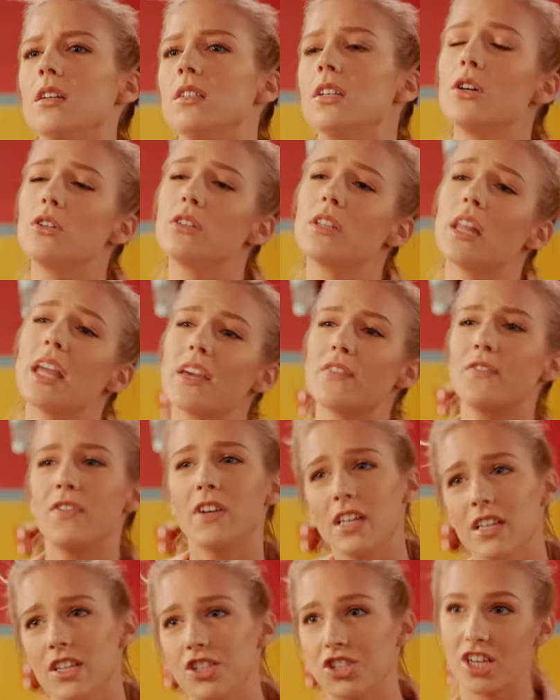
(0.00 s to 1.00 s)
No, like
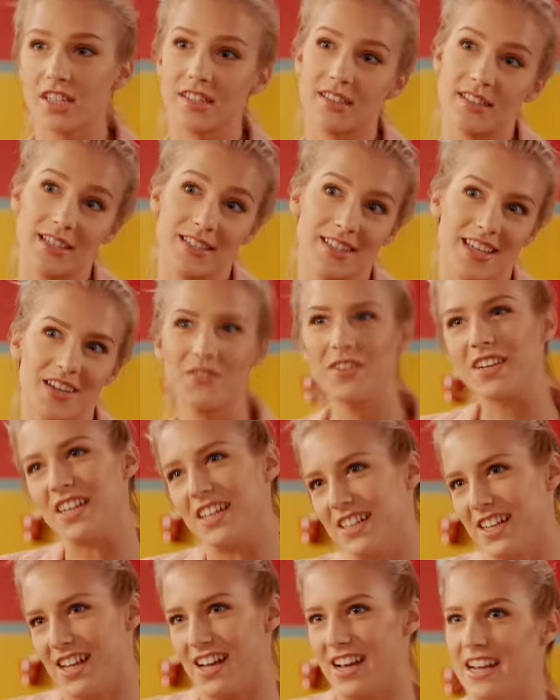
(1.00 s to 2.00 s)
vanilla shakes taste like
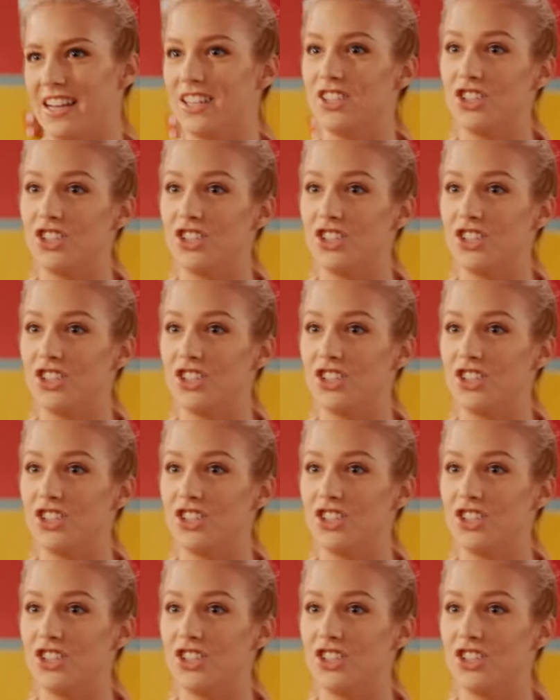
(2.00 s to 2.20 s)
vanilla